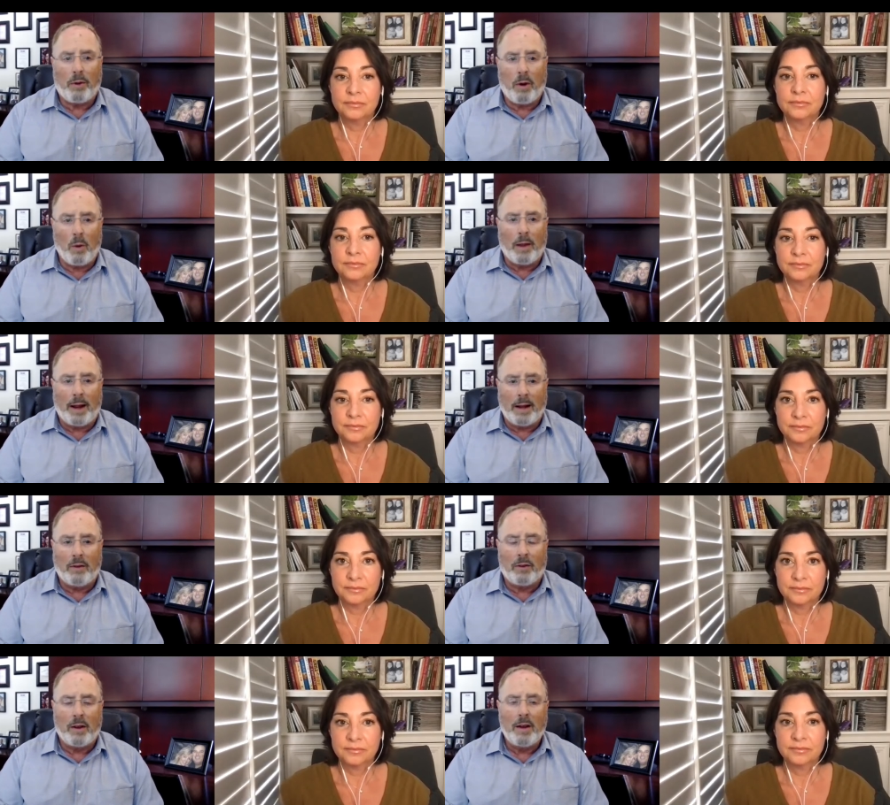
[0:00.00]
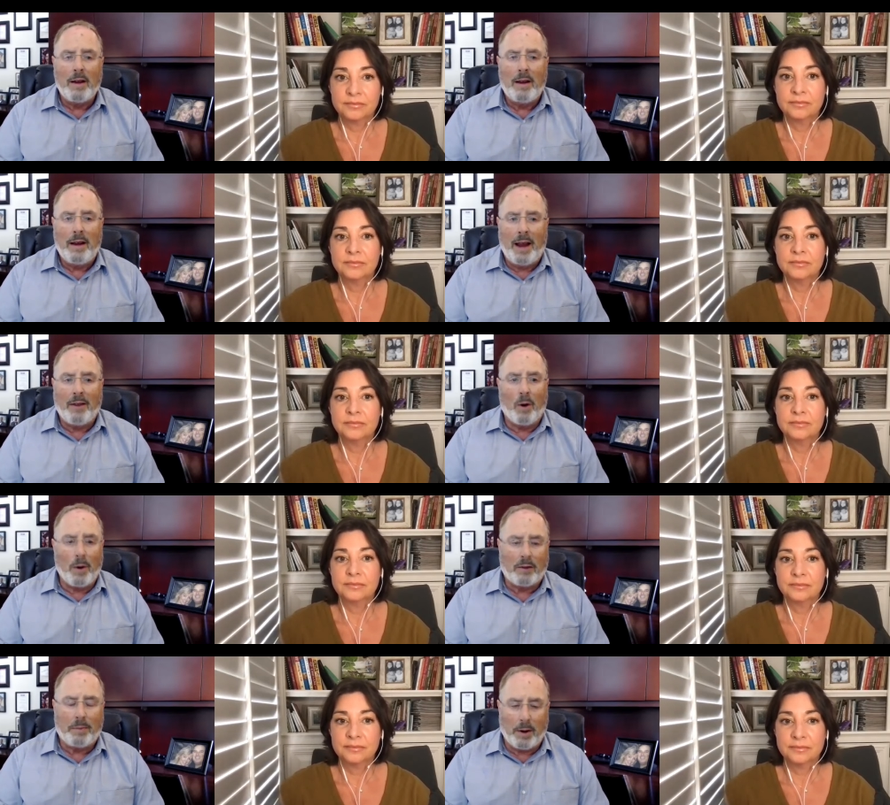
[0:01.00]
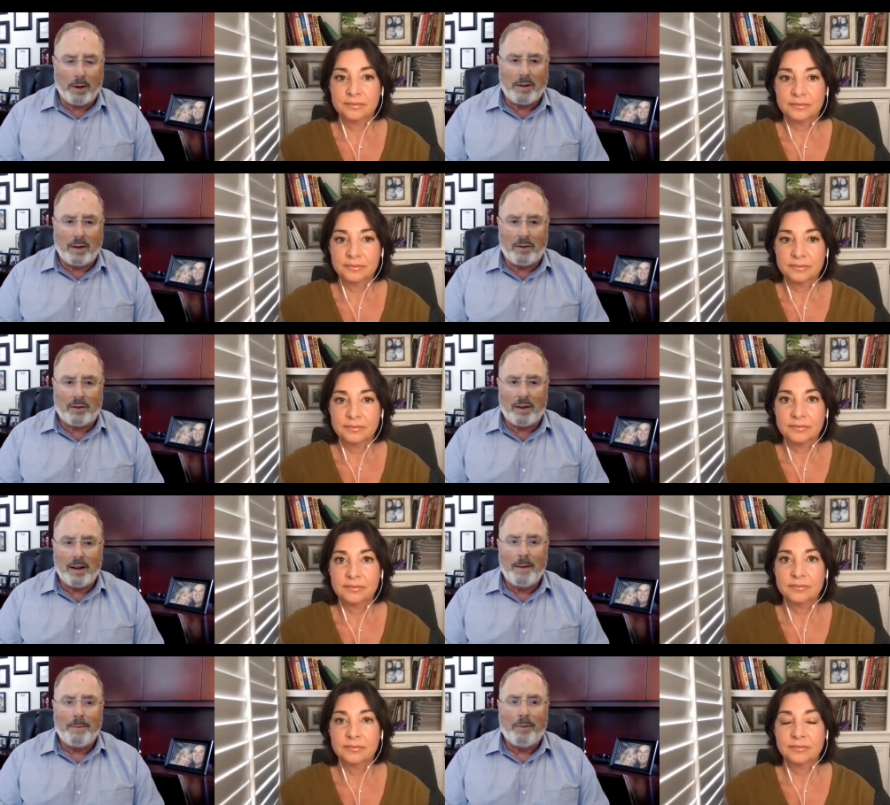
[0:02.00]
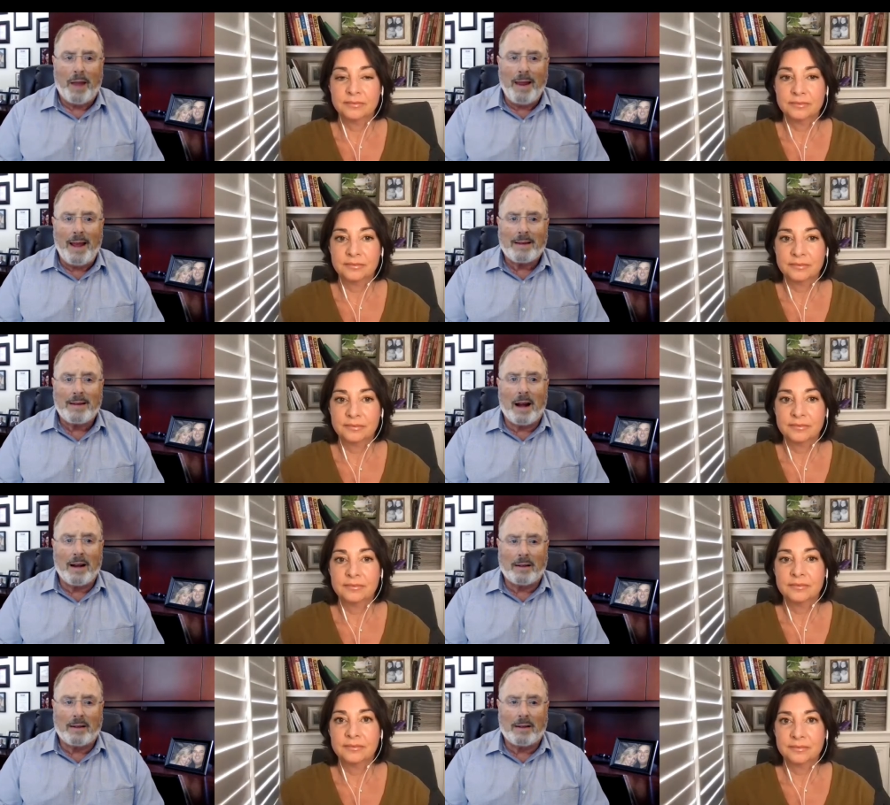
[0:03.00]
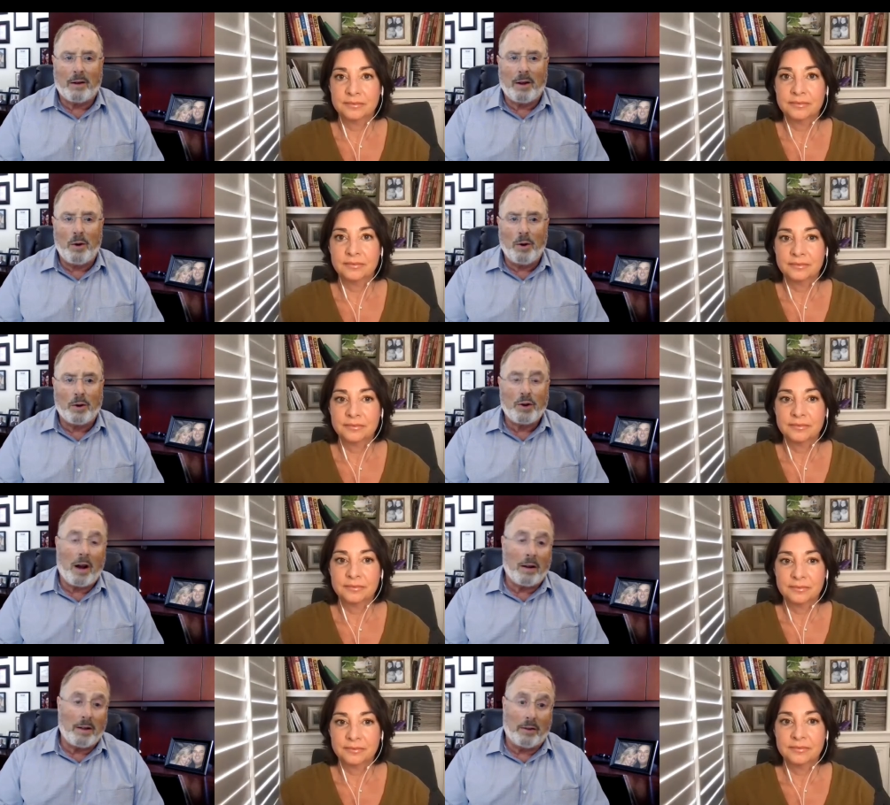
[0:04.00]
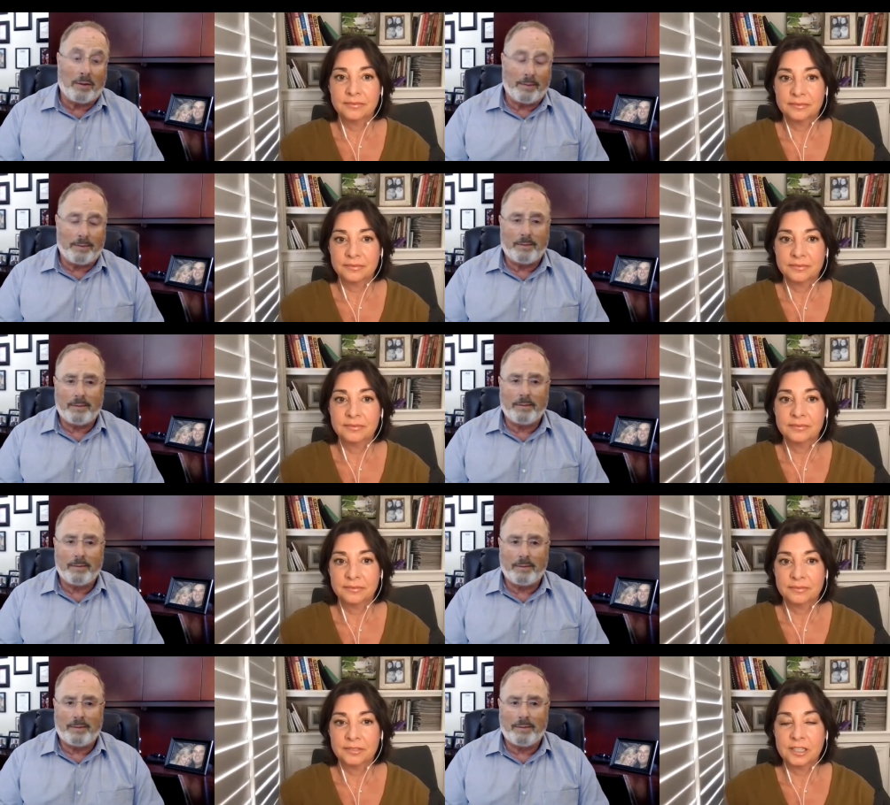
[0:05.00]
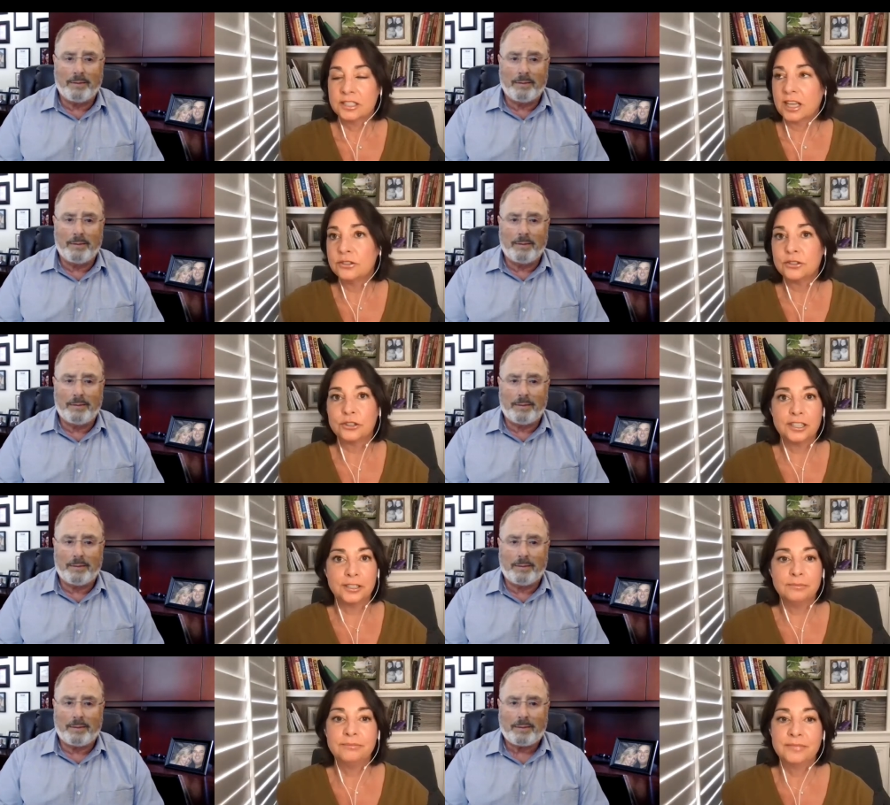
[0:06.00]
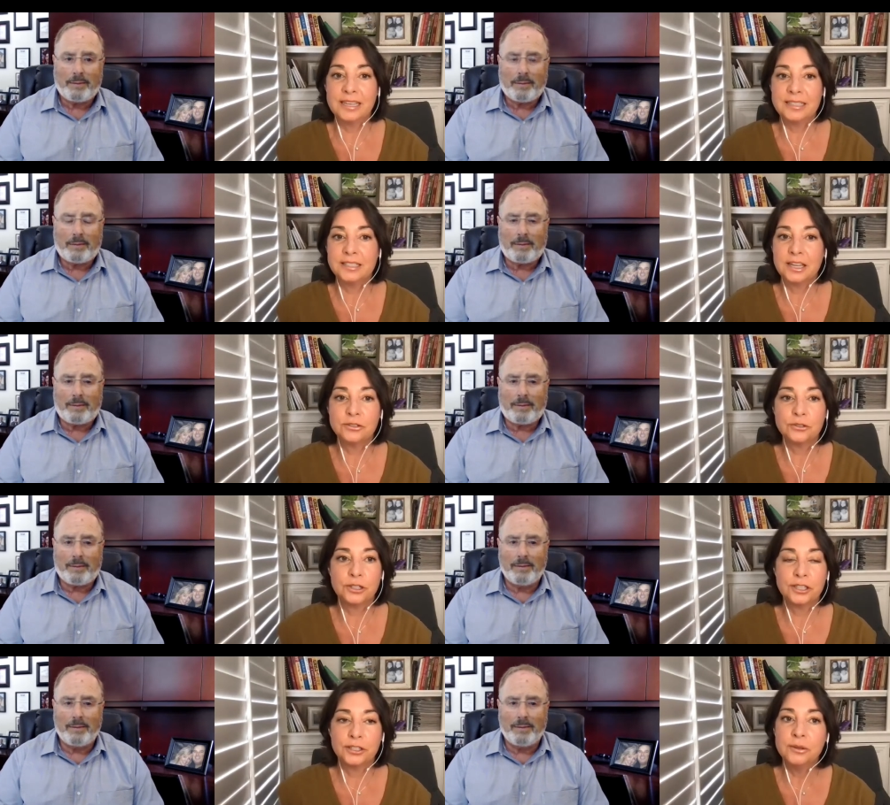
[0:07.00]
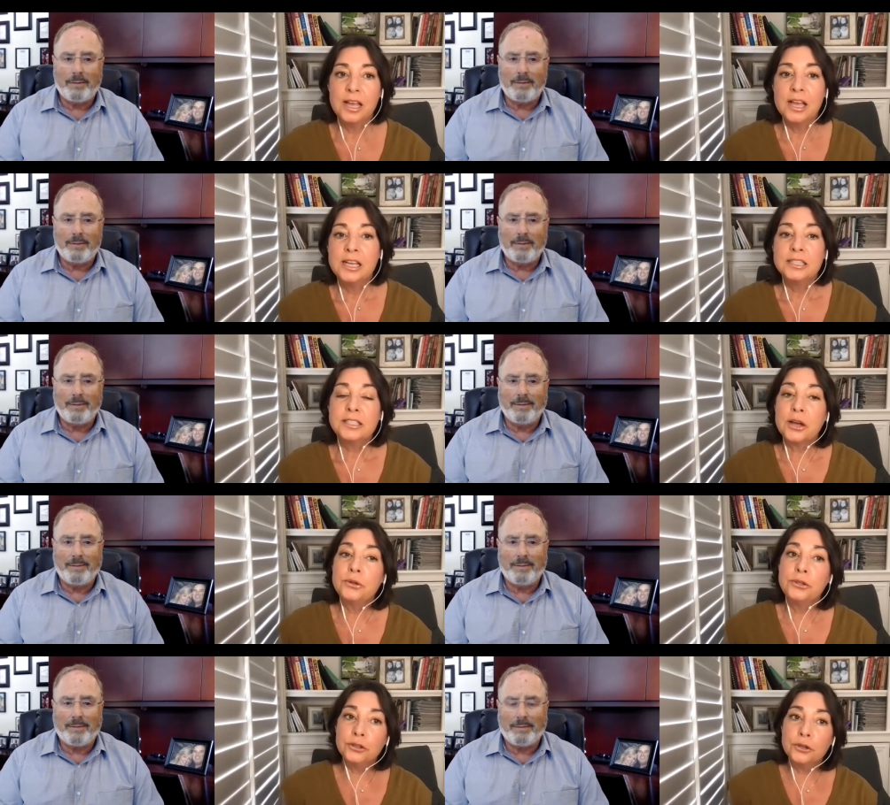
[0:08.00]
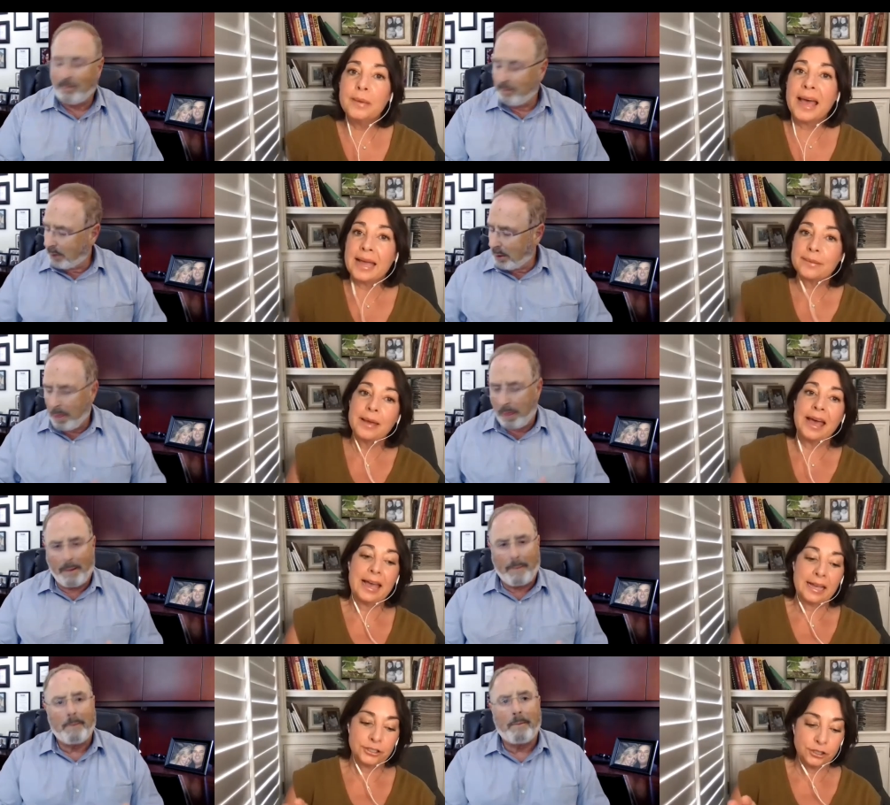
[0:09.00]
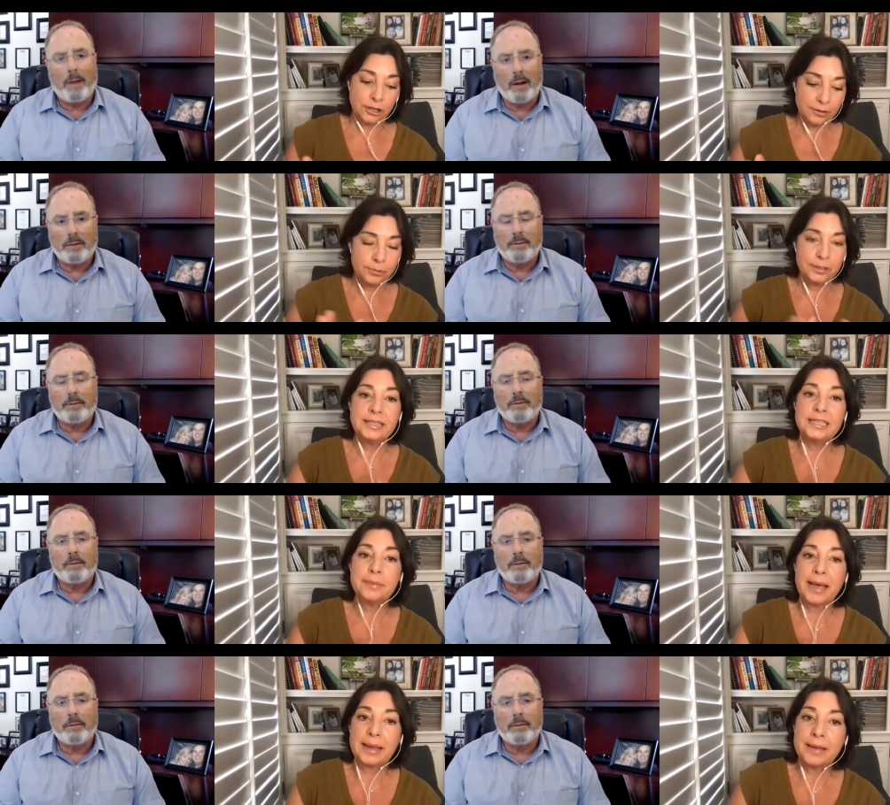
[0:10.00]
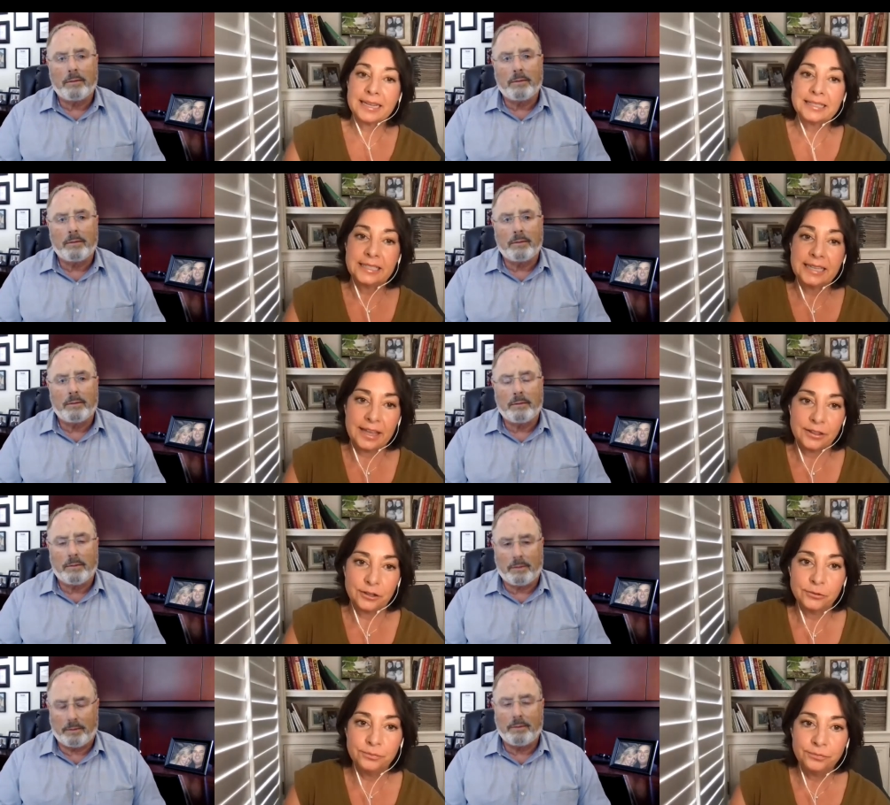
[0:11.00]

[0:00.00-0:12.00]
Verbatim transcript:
Speaker 1: own lens and their own experiences. And that's not necessarily who your child is.
Speaker 2: So true. That is so true. So, your backpacks, y'all have put these backpacks together,